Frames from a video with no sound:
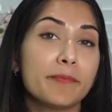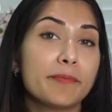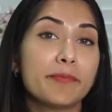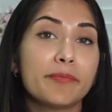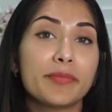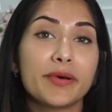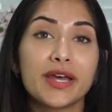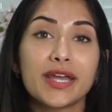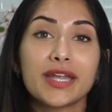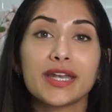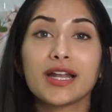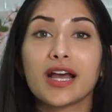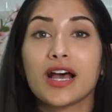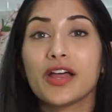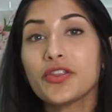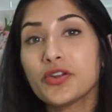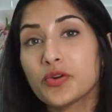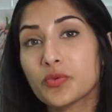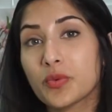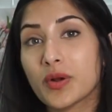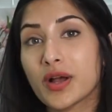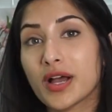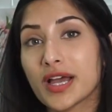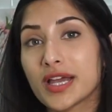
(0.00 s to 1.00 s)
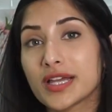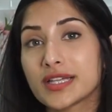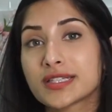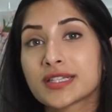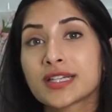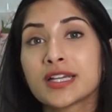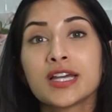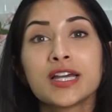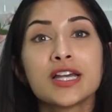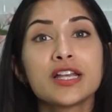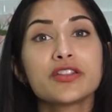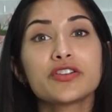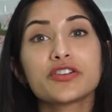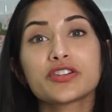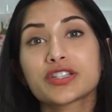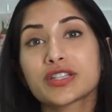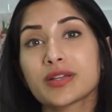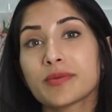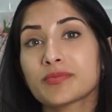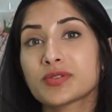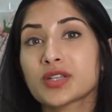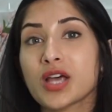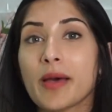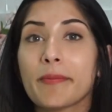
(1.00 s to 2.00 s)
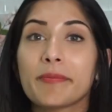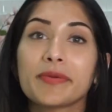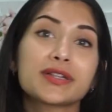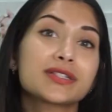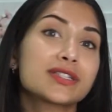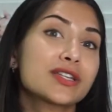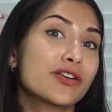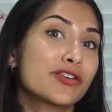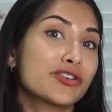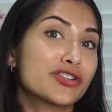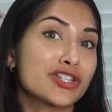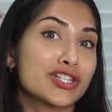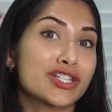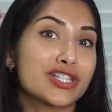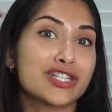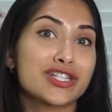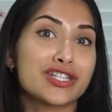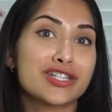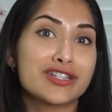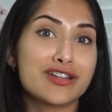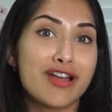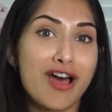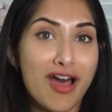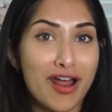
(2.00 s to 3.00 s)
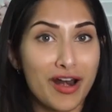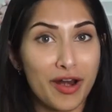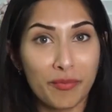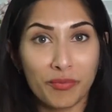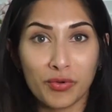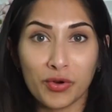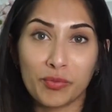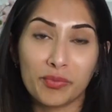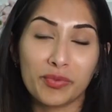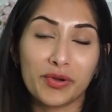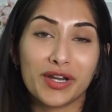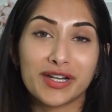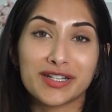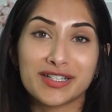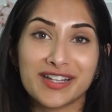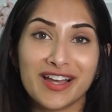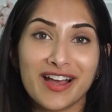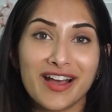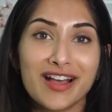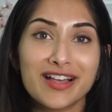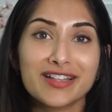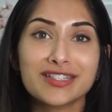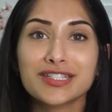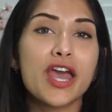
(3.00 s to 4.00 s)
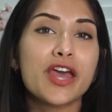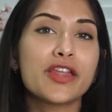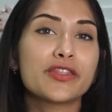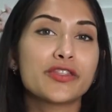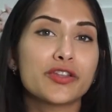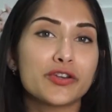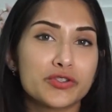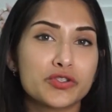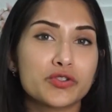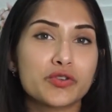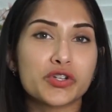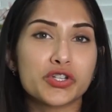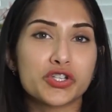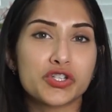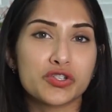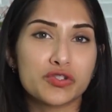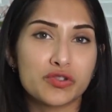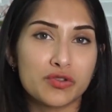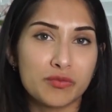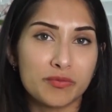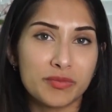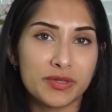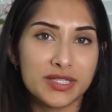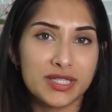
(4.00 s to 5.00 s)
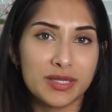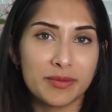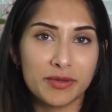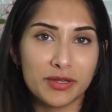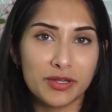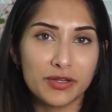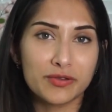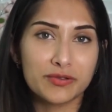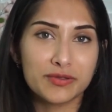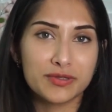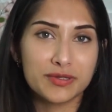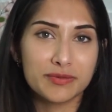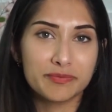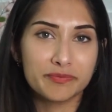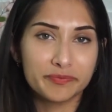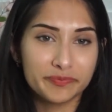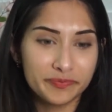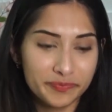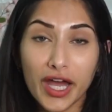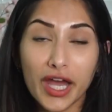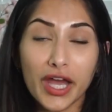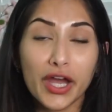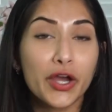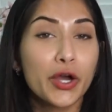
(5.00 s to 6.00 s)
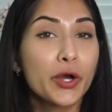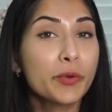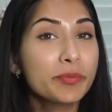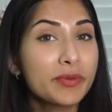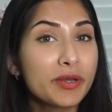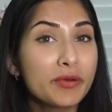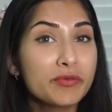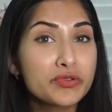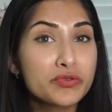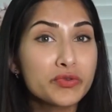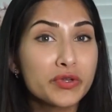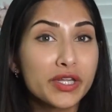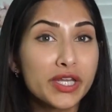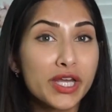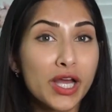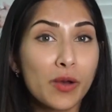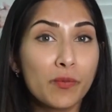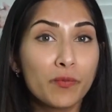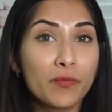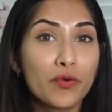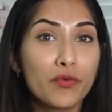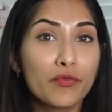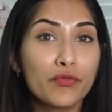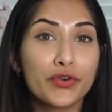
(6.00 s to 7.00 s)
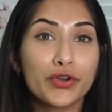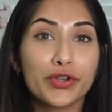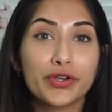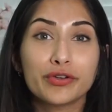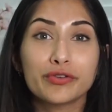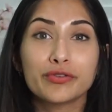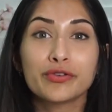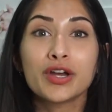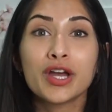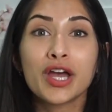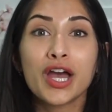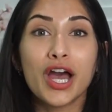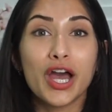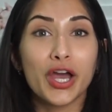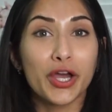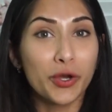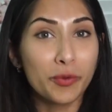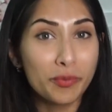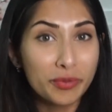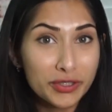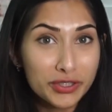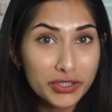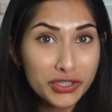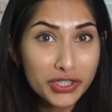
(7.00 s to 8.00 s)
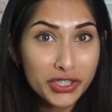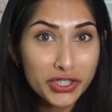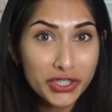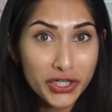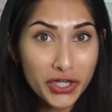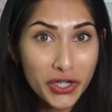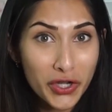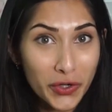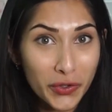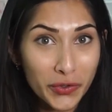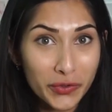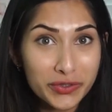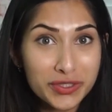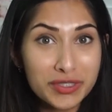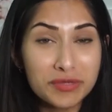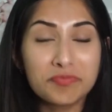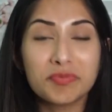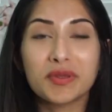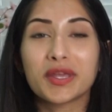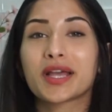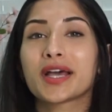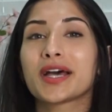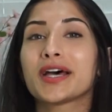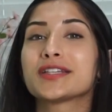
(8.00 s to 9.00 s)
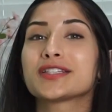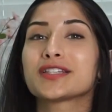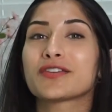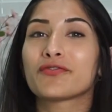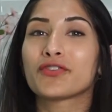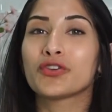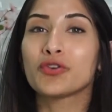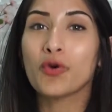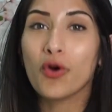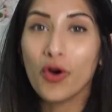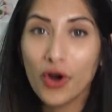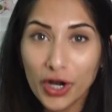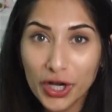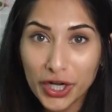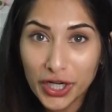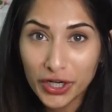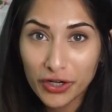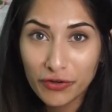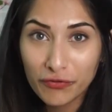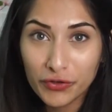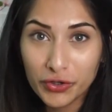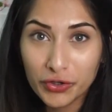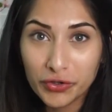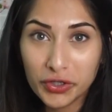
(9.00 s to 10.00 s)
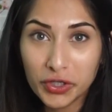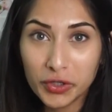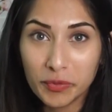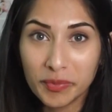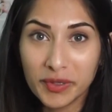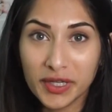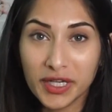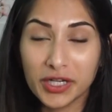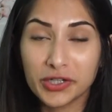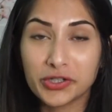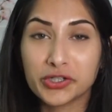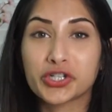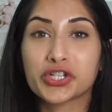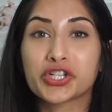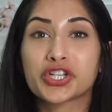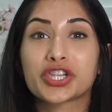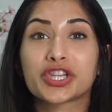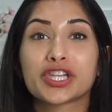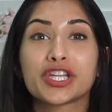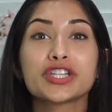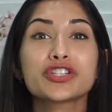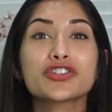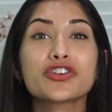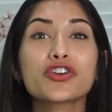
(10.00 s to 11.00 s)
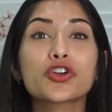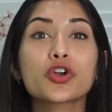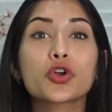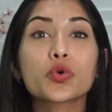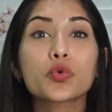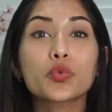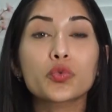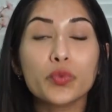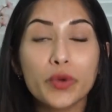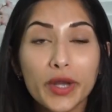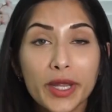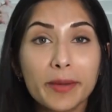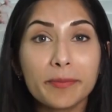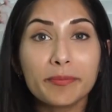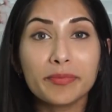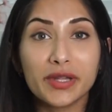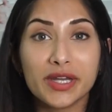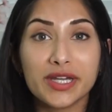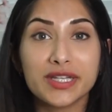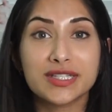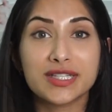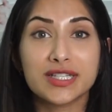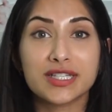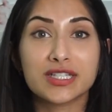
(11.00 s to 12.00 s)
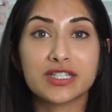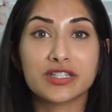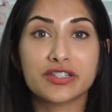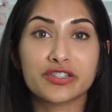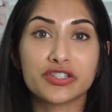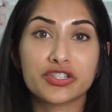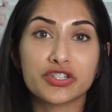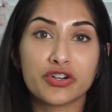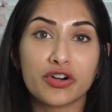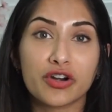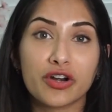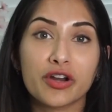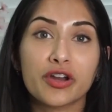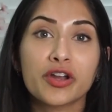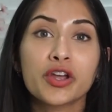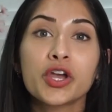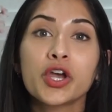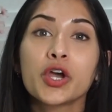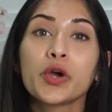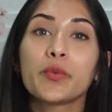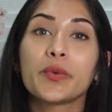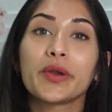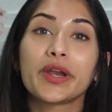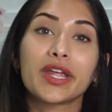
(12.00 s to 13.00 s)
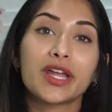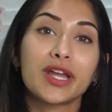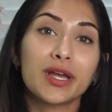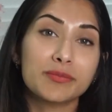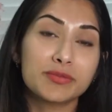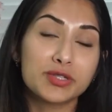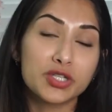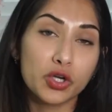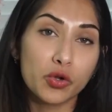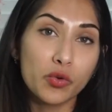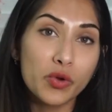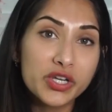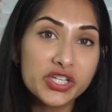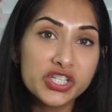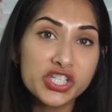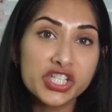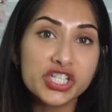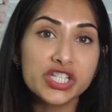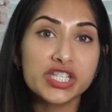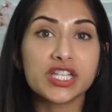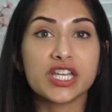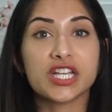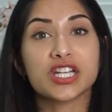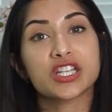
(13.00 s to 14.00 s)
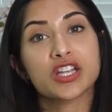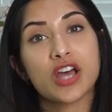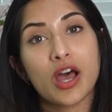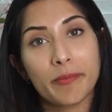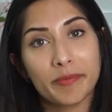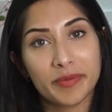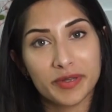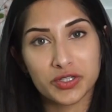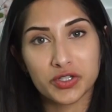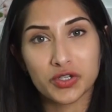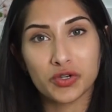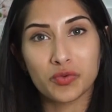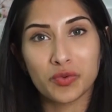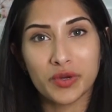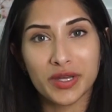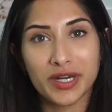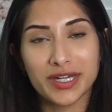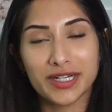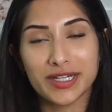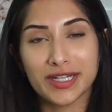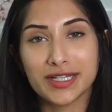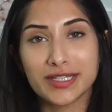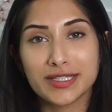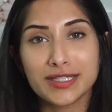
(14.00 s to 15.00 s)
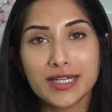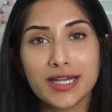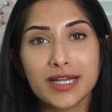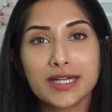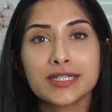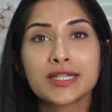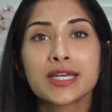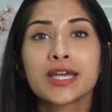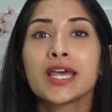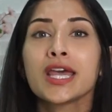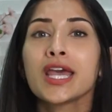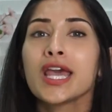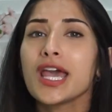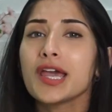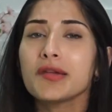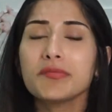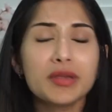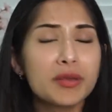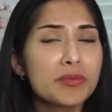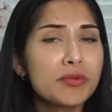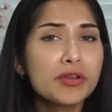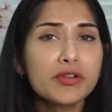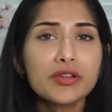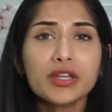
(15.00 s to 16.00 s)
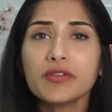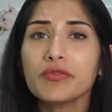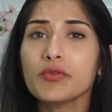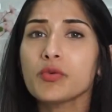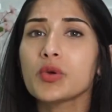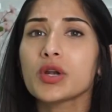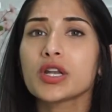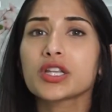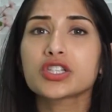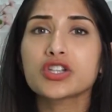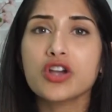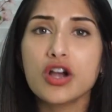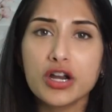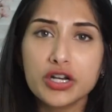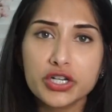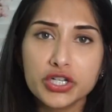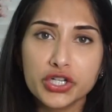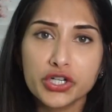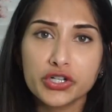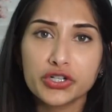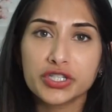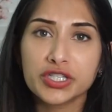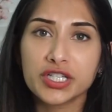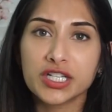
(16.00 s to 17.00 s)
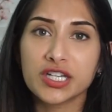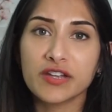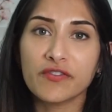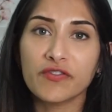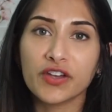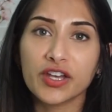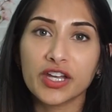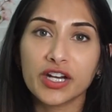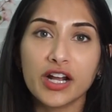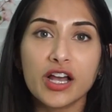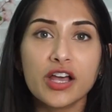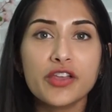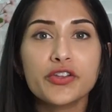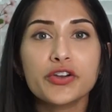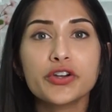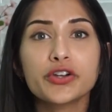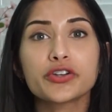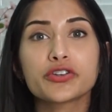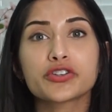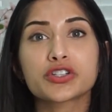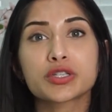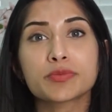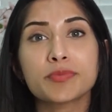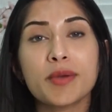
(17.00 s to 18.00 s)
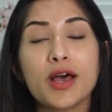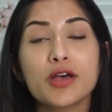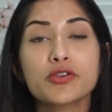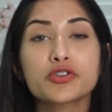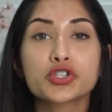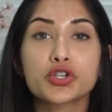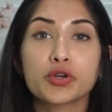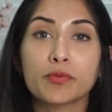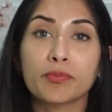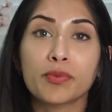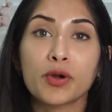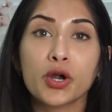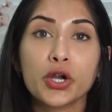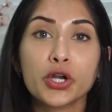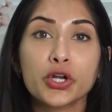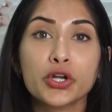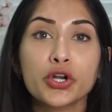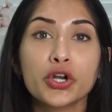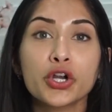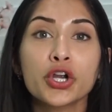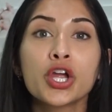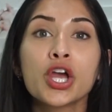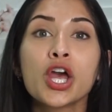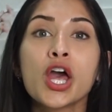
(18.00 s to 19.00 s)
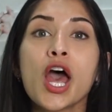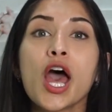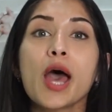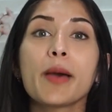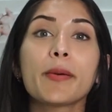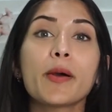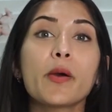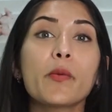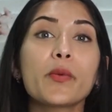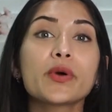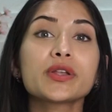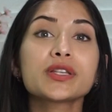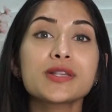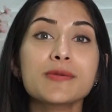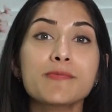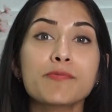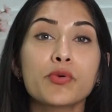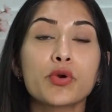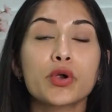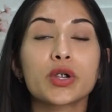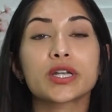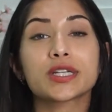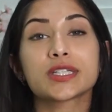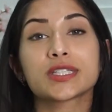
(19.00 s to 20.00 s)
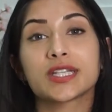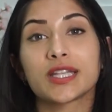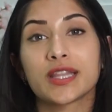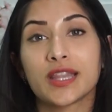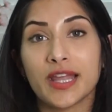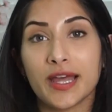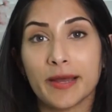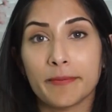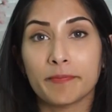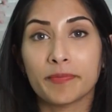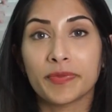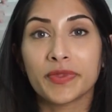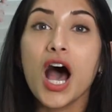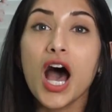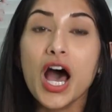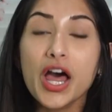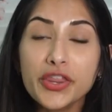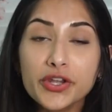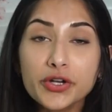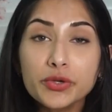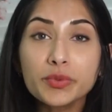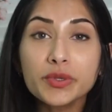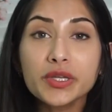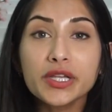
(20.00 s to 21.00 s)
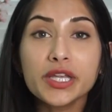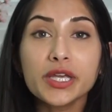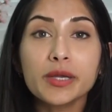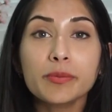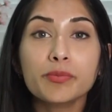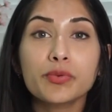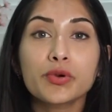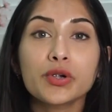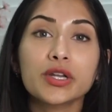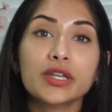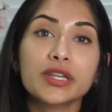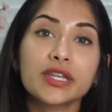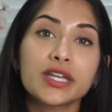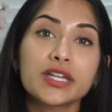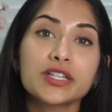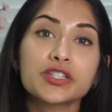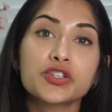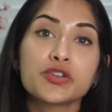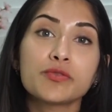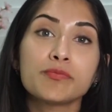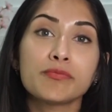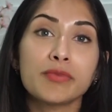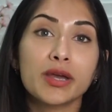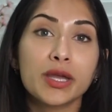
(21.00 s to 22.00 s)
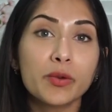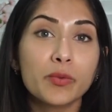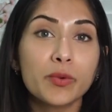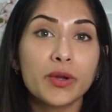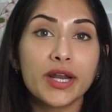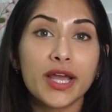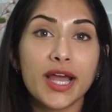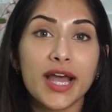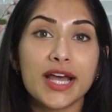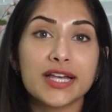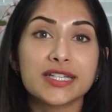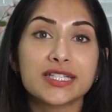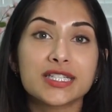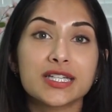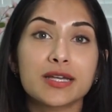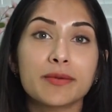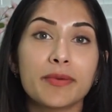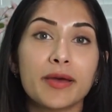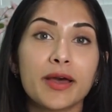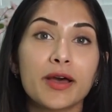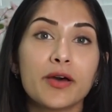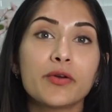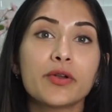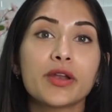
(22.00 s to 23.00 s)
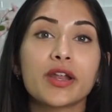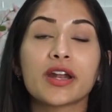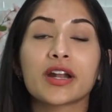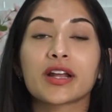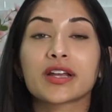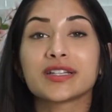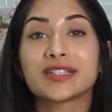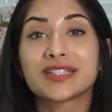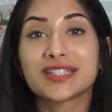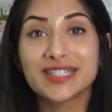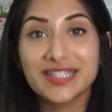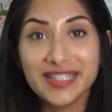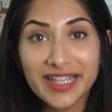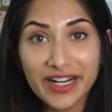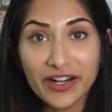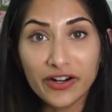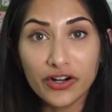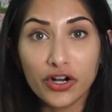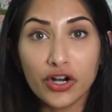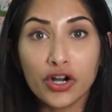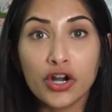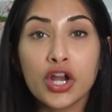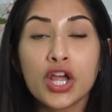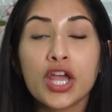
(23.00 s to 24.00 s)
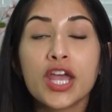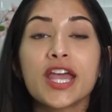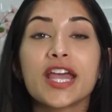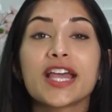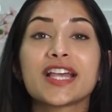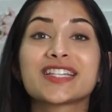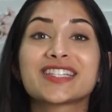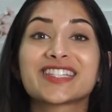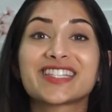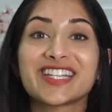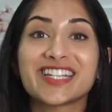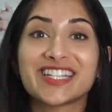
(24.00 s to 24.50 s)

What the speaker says: but otherwise there's some topics that are just not appropriate to ask, and those questions would be some of those. I hope that was really helpful for you. I hope you took notes, because if you are interviewing your pediatrician, these are great places to start when it comes to questions and topics you'll want to dissect. And maybe you'll even want to talk to your significant other, your spouse, your partner about what's important to them. Other really important things you might want to ask about and consider is the